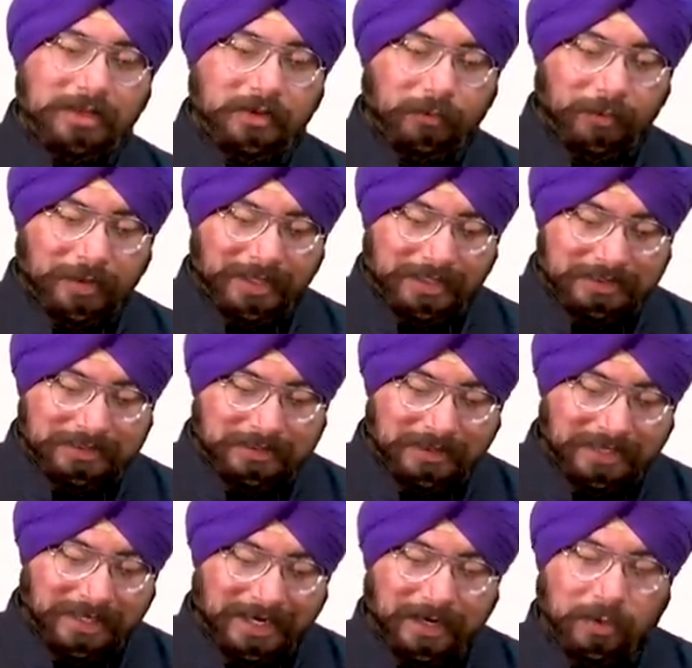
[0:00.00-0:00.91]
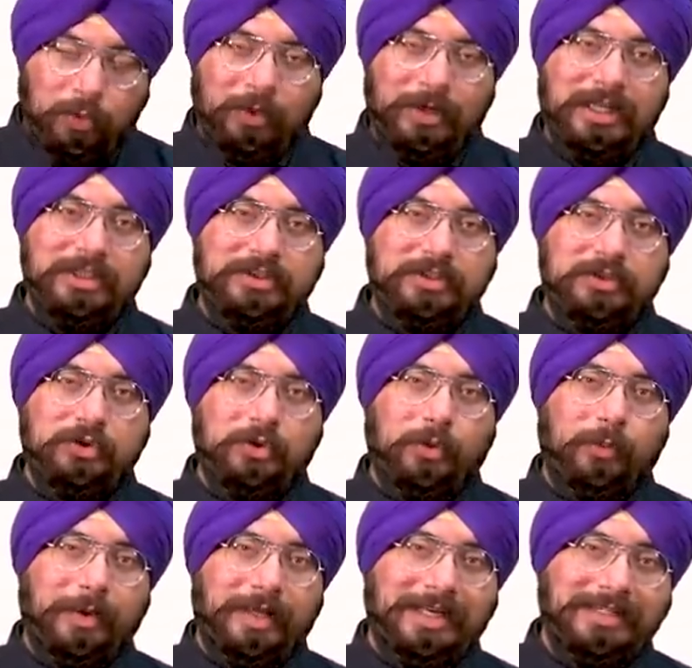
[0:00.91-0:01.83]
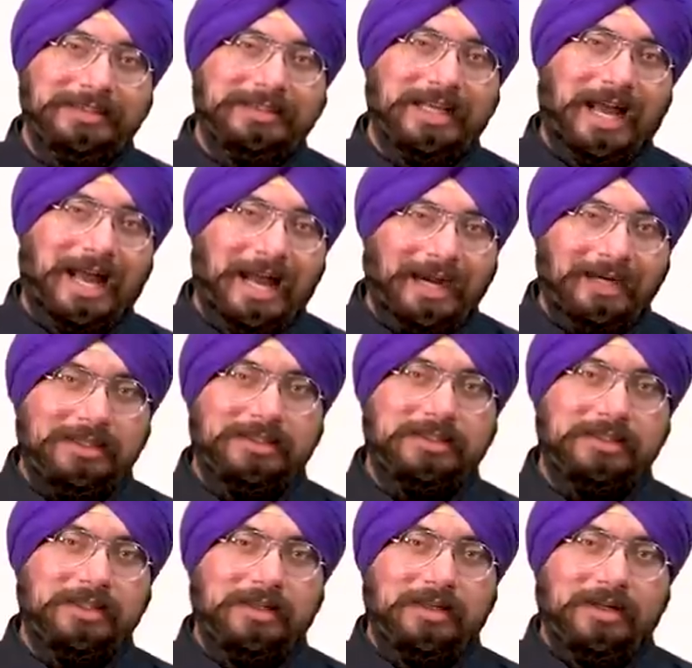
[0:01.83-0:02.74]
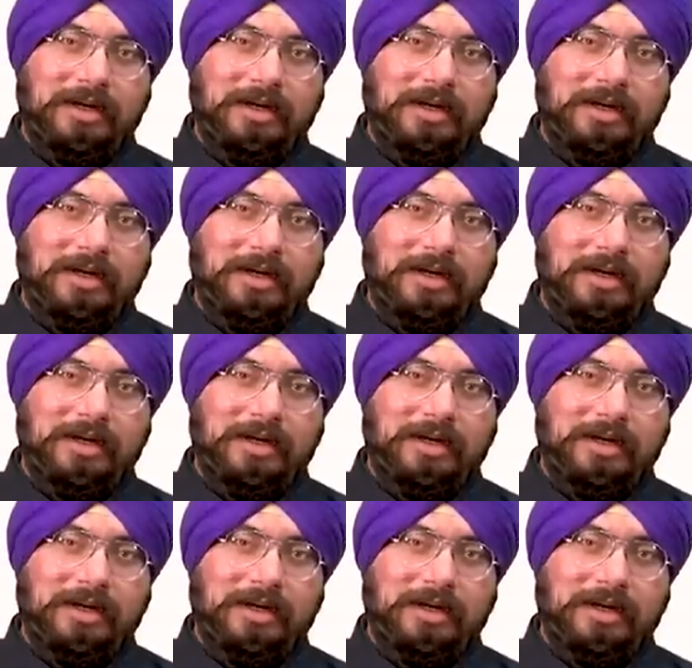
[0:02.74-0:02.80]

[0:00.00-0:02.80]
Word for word: the various regulations or various acts